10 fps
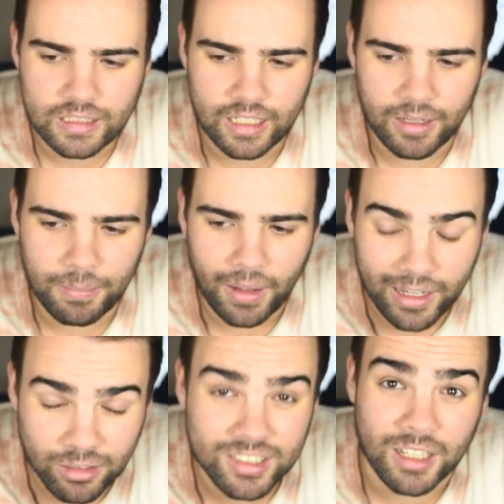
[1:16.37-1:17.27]
I
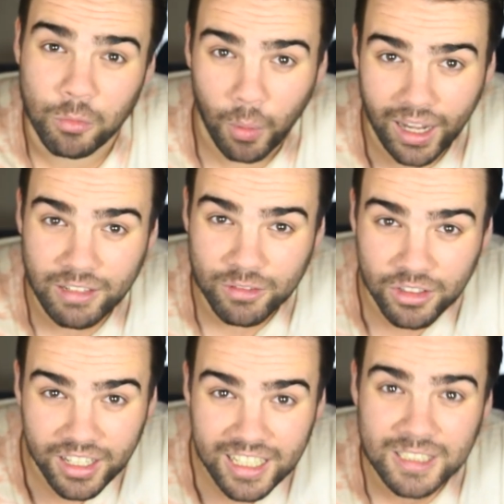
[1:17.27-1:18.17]
understand why you've done
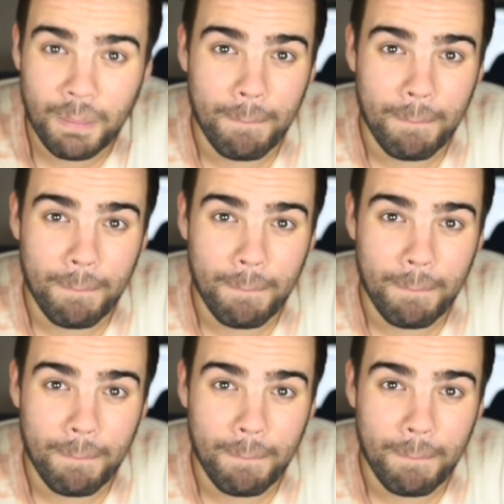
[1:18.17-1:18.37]
this,